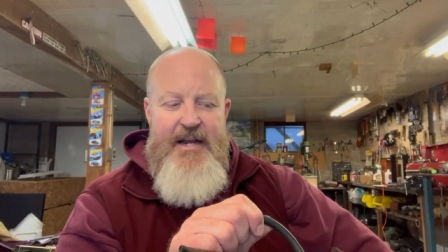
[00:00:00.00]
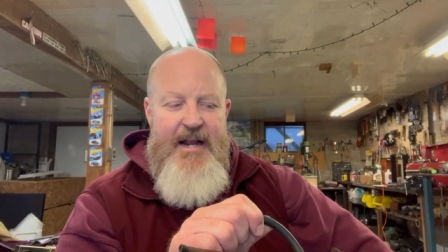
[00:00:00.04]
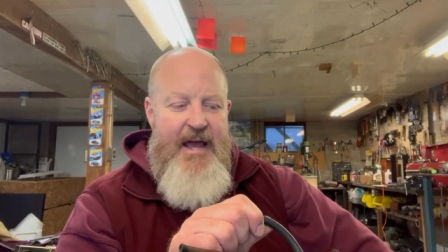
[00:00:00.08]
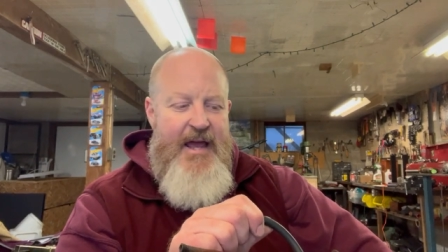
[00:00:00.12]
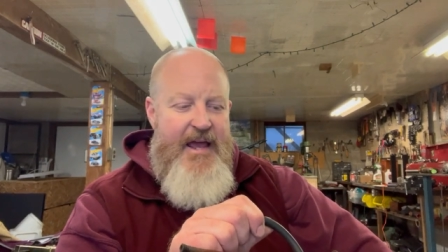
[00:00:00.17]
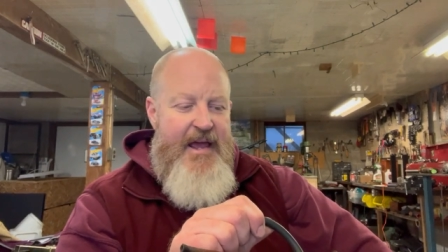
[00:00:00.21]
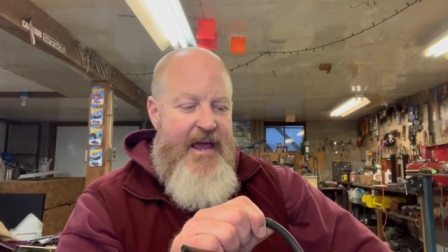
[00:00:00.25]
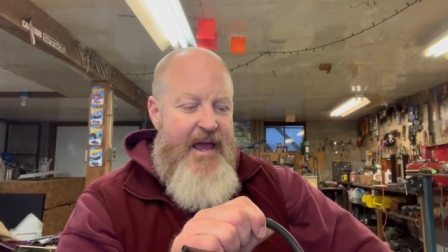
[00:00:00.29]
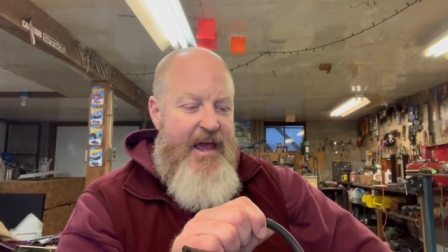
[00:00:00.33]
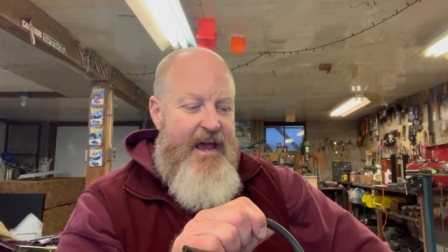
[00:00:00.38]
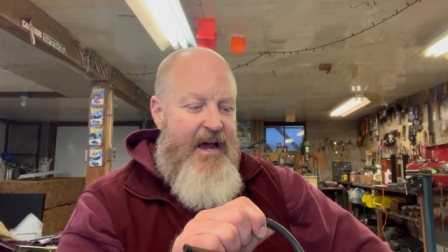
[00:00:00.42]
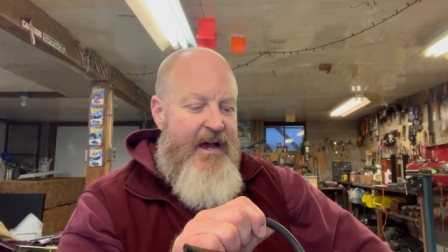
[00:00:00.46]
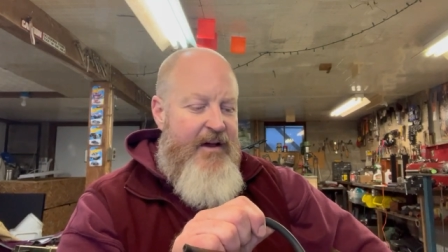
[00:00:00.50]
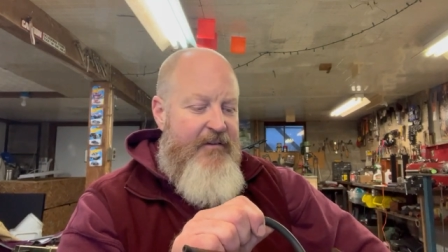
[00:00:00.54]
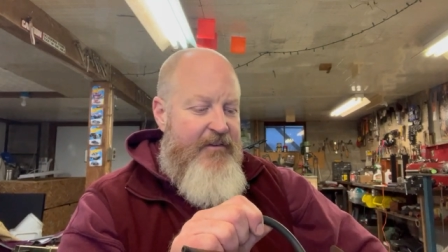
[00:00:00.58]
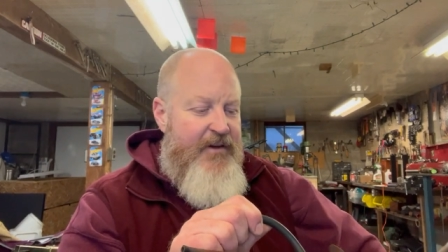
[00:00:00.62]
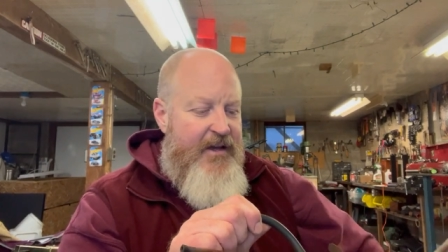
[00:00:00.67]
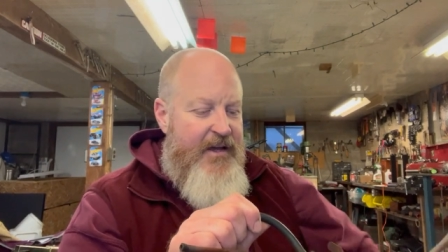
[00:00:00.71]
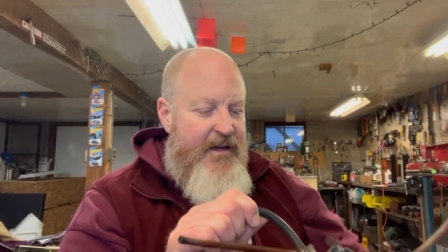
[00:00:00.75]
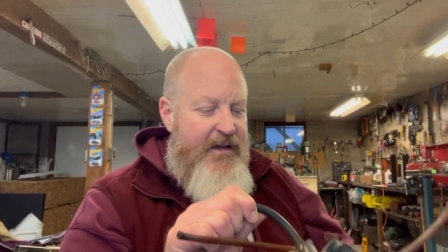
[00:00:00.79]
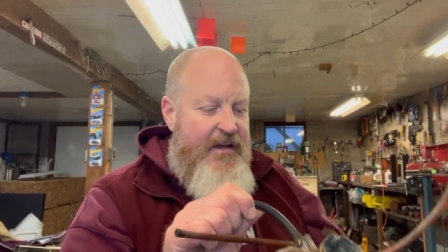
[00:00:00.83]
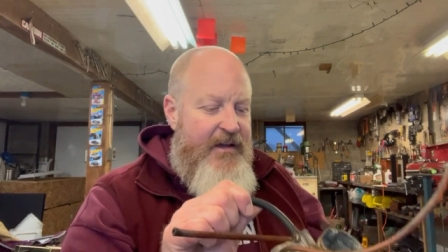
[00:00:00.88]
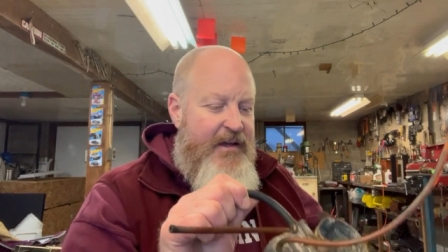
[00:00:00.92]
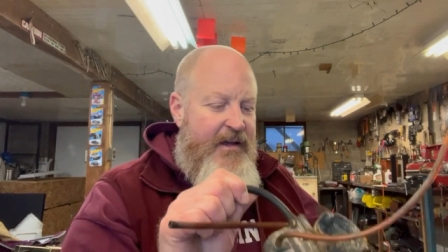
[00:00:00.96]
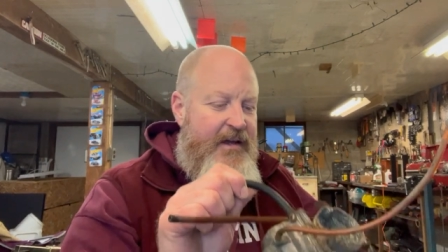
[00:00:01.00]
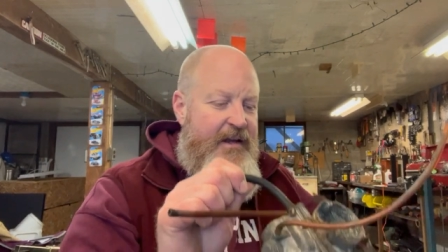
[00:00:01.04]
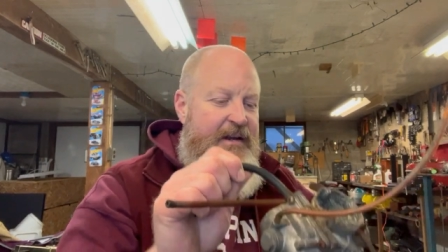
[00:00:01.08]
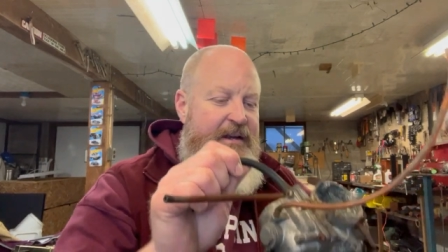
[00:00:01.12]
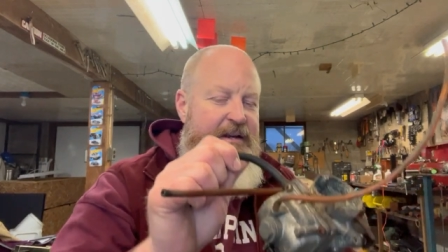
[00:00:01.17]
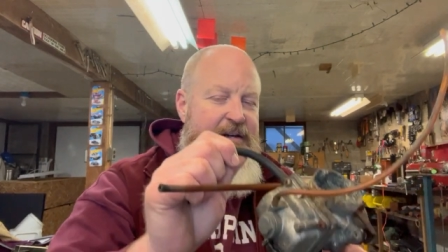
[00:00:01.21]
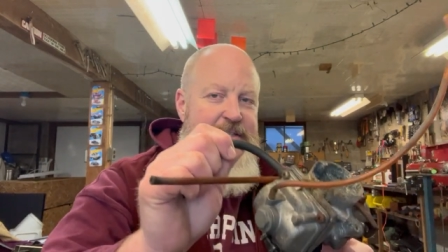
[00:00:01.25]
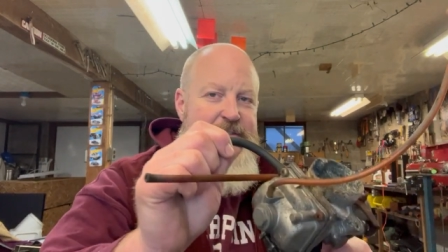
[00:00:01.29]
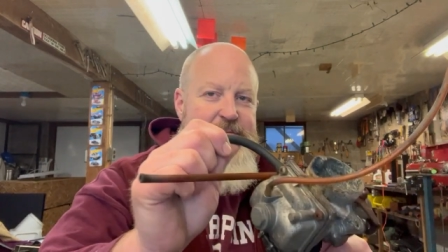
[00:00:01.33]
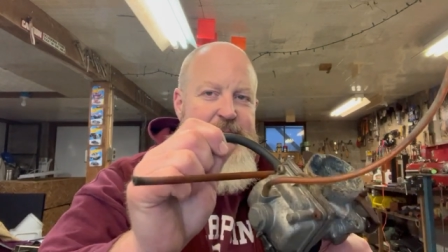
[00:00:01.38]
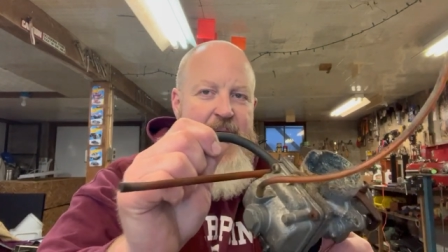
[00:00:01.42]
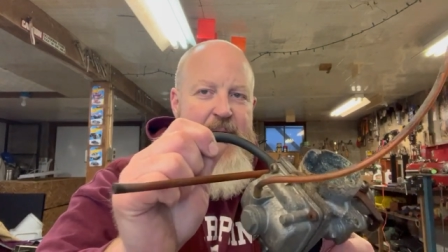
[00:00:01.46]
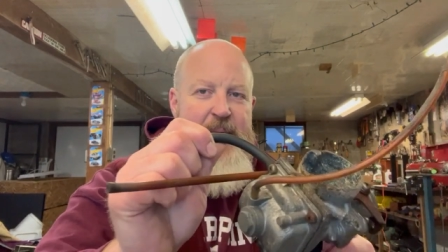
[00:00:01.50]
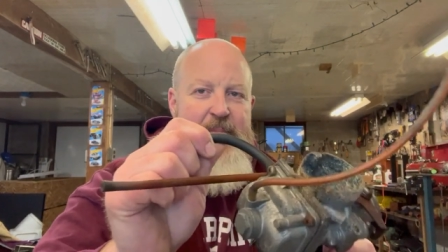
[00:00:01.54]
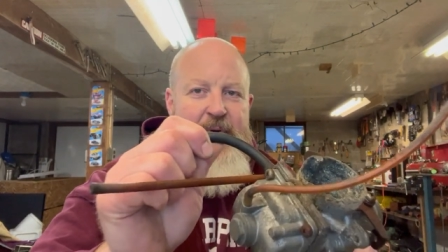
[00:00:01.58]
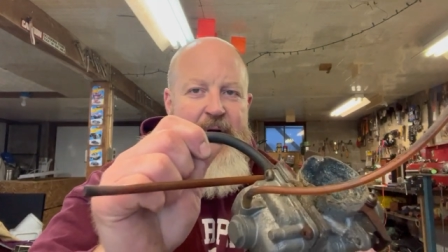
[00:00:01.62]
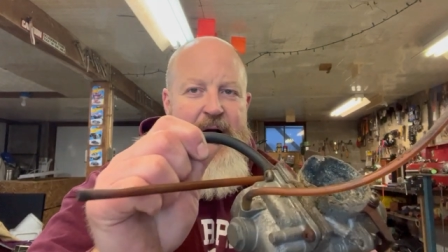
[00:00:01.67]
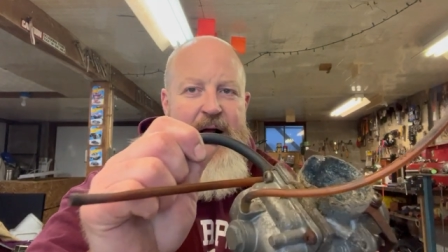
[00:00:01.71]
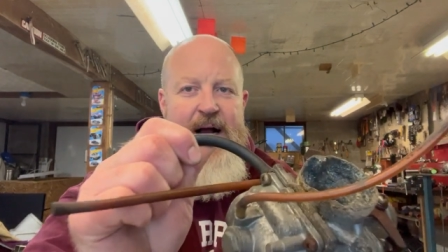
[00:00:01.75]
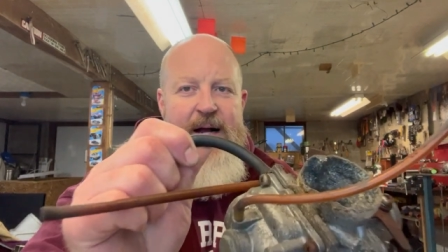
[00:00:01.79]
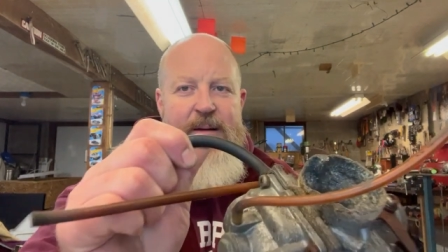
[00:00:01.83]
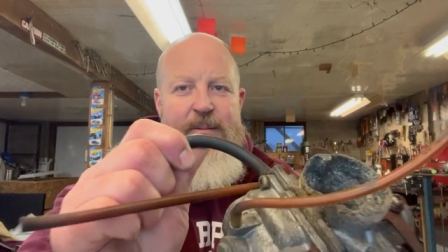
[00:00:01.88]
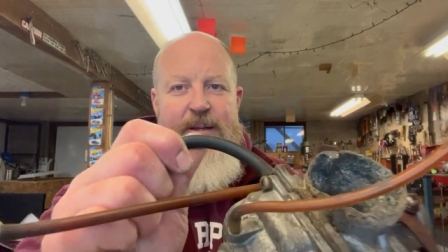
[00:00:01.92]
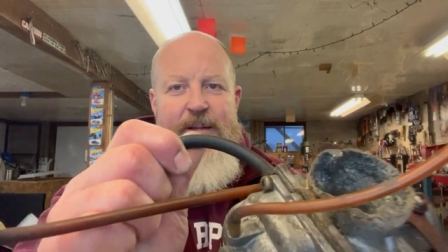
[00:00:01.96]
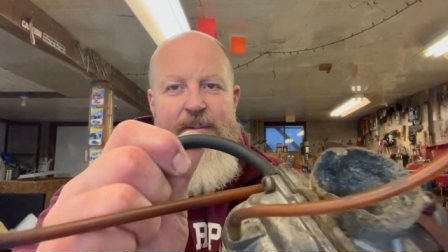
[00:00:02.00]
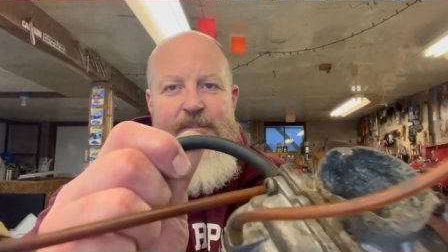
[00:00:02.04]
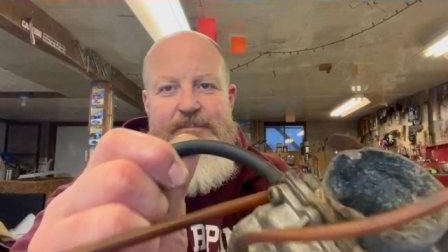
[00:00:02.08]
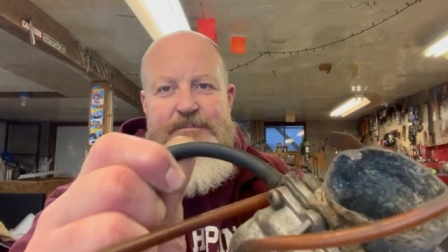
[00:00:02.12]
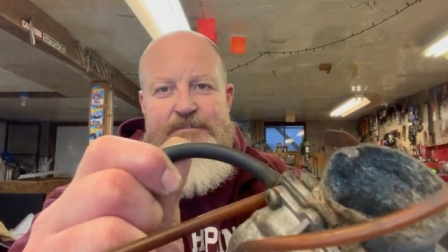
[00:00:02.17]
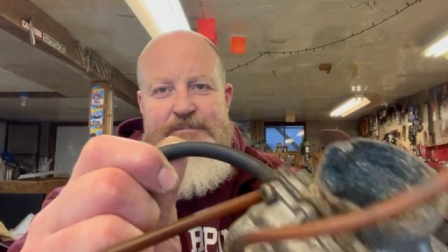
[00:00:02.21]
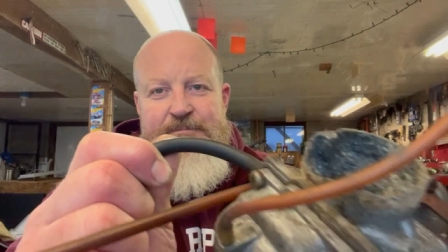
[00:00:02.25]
I have. And here's my problem.